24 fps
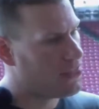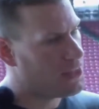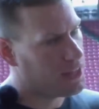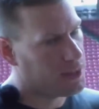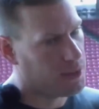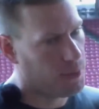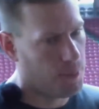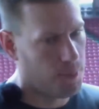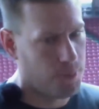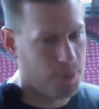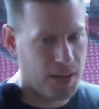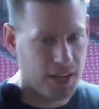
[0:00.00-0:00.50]

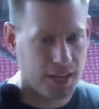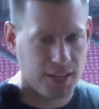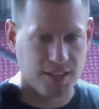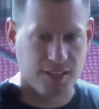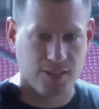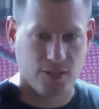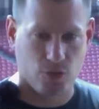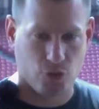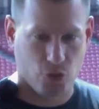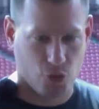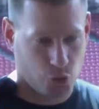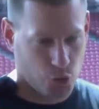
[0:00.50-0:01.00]
think the
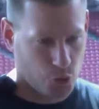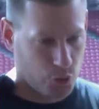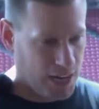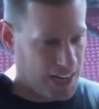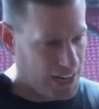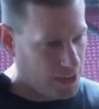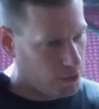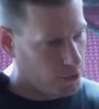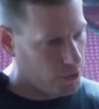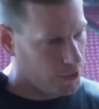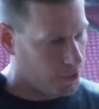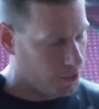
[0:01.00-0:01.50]
biggest
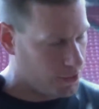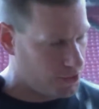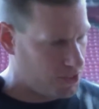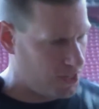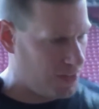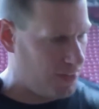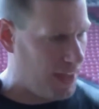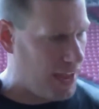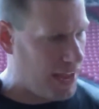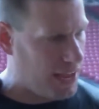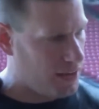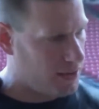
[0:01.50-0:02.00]
trailer
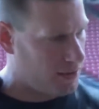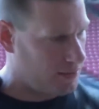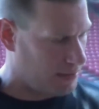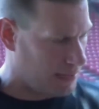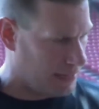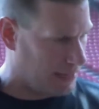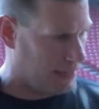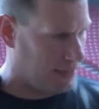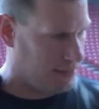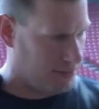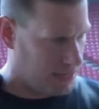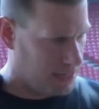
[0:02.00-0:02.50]
to
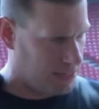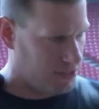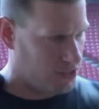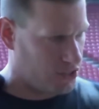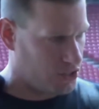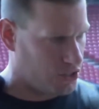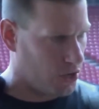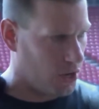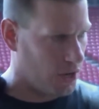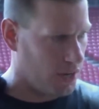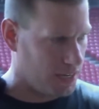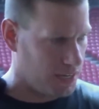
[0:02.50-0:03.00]
that's
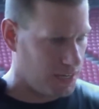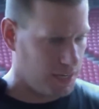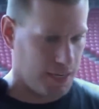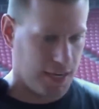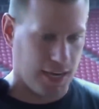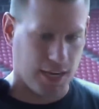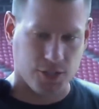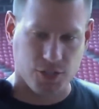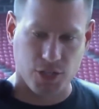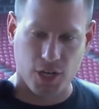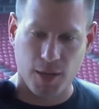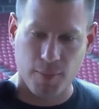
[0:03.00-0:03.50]
starting to
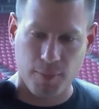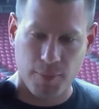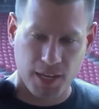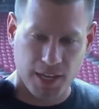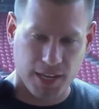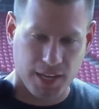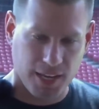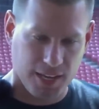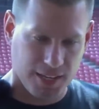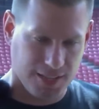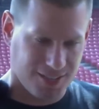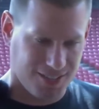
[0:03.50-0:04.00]
catch up
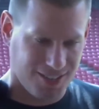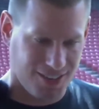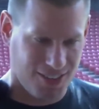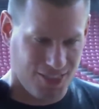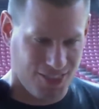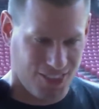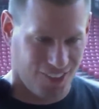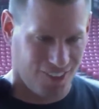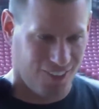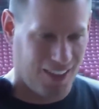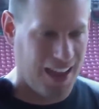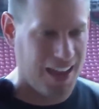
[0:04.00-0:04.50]
is
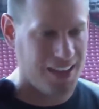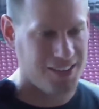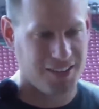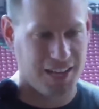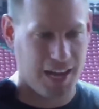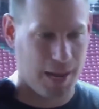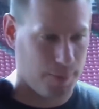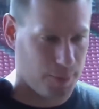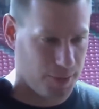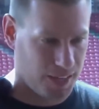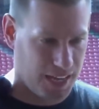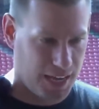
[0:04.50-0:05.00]
the
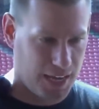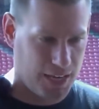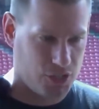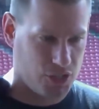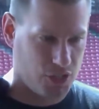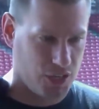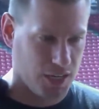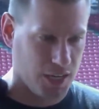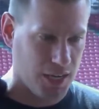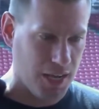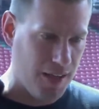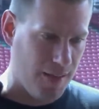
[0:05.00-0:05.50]
last
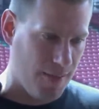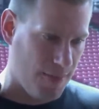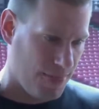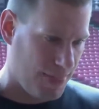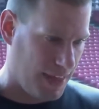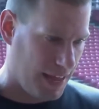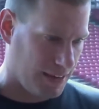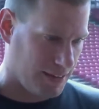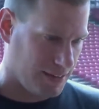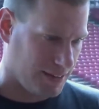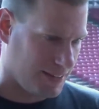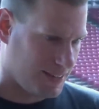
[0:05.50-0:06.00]
application
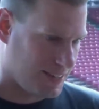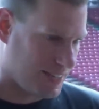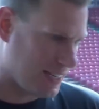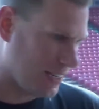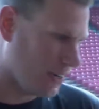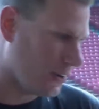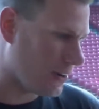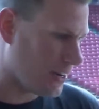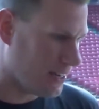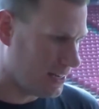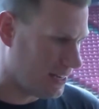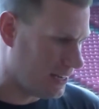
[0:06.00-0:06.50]
that
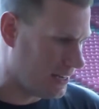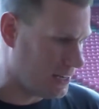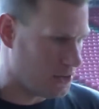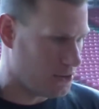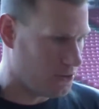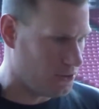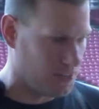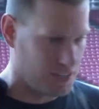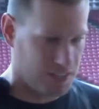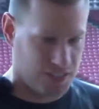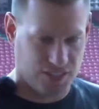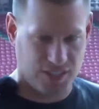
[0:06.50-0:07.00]
still
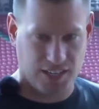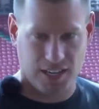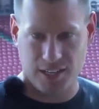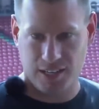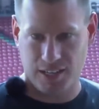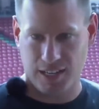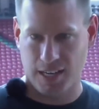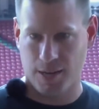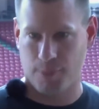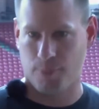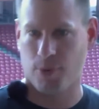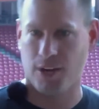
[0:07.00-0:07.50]
continued to
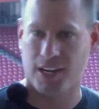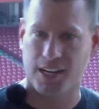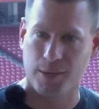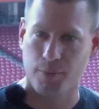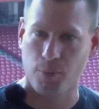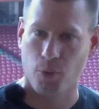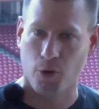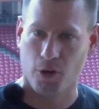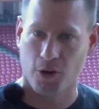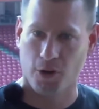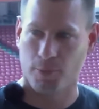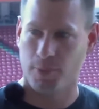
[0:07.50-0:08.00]
sit in a brick
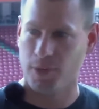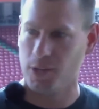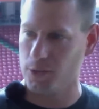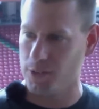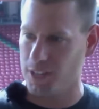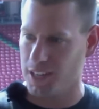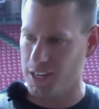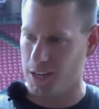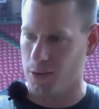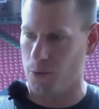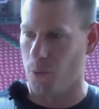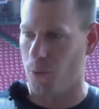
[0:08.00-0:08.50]
and mortar
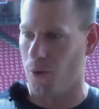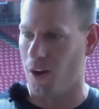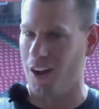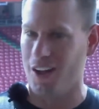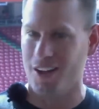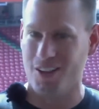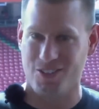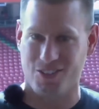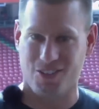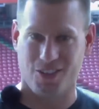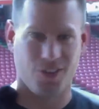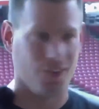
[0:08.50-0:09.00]
building
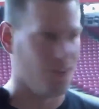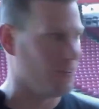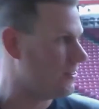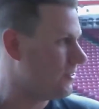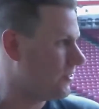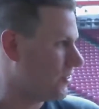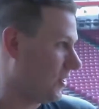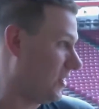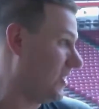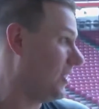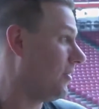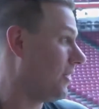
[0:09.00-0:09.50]
was
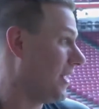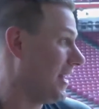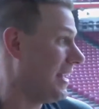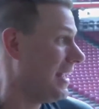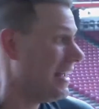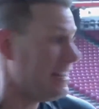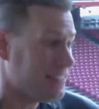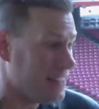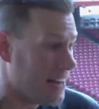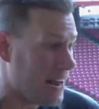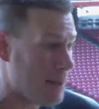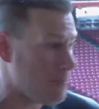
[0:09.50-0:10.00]
security.
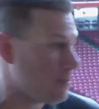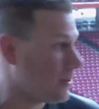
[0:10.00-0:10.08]
It's an